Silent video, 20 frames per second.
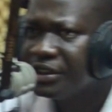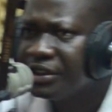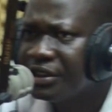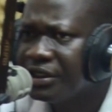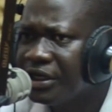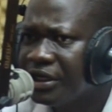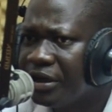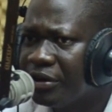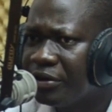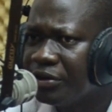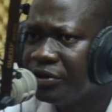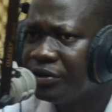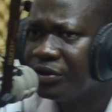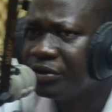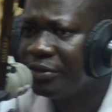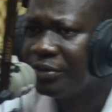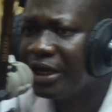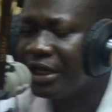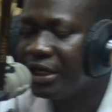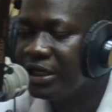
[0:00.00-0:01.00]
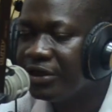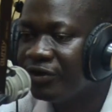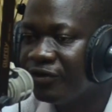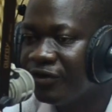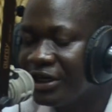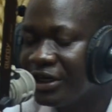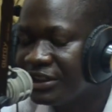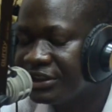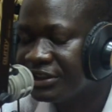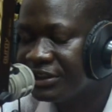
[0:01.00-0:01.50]
during my leave,
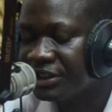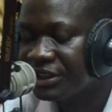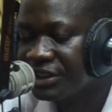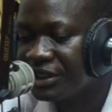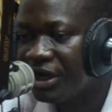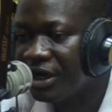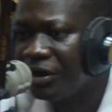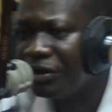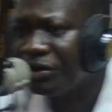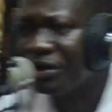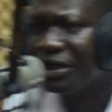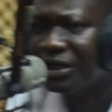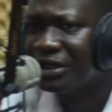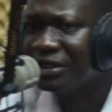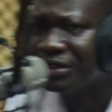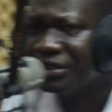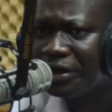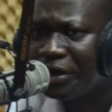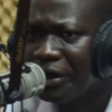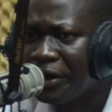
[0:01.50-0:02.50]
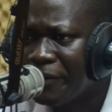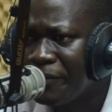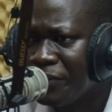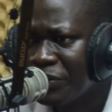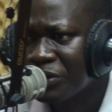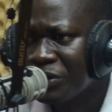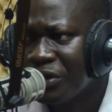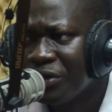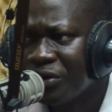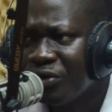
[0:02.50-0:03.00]
I sat down and
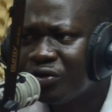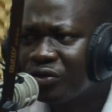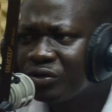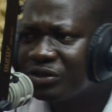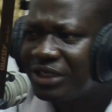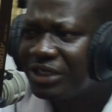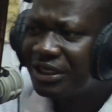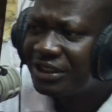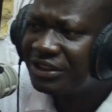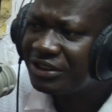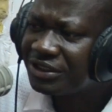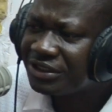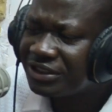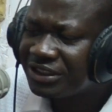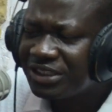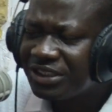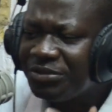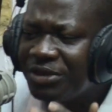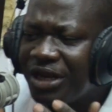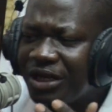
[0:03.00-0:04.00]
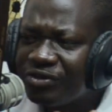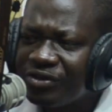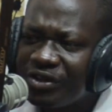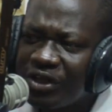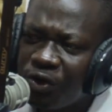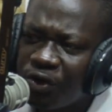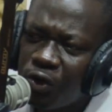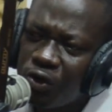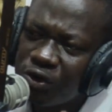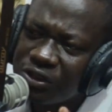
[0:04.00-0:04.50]
looked at, similar to the
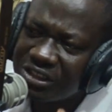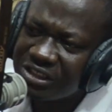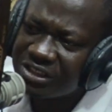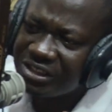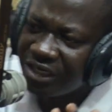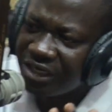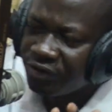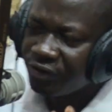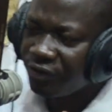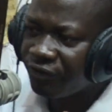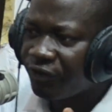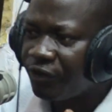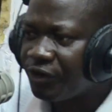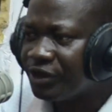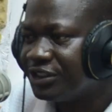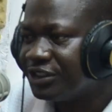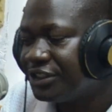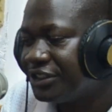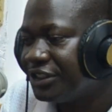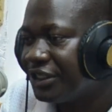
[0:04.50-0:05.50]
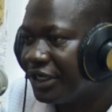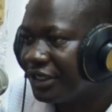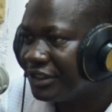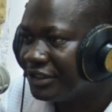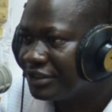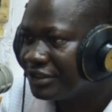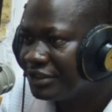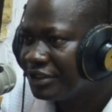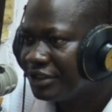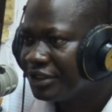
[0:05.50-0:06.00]
content that we've always shared.
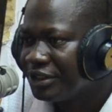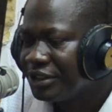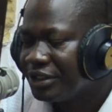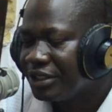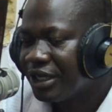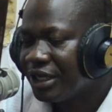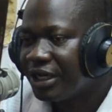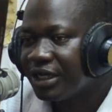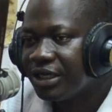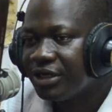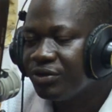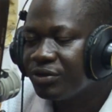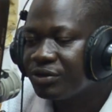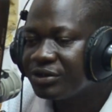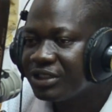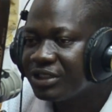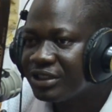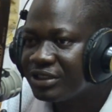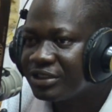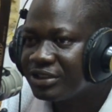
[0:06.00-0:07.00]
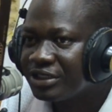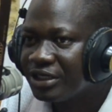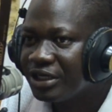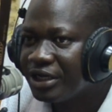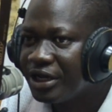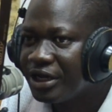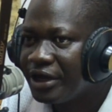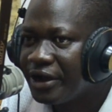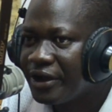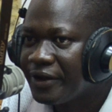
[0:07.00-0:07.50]
I looked at,
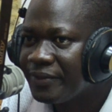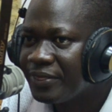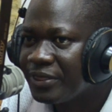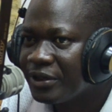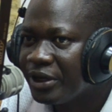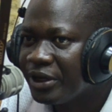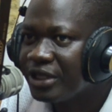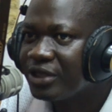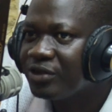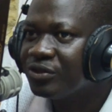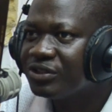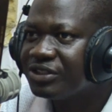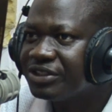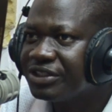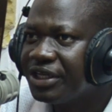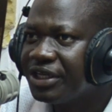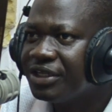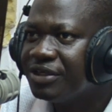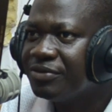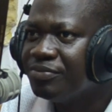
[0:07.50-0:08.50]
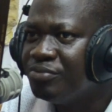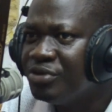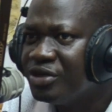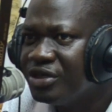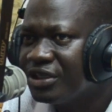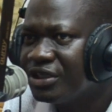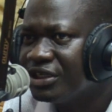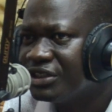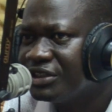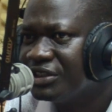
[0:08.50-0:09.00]
like you say, be
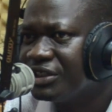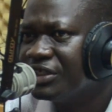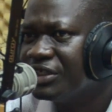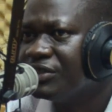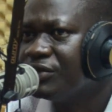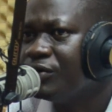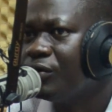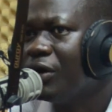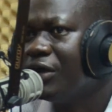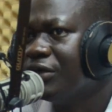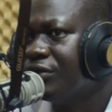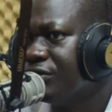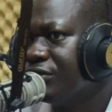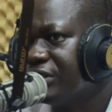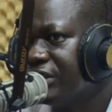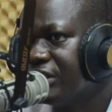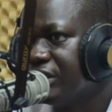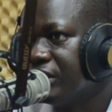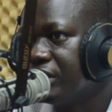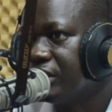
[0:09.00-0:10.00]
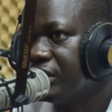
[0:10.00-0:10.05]
the change you want to see.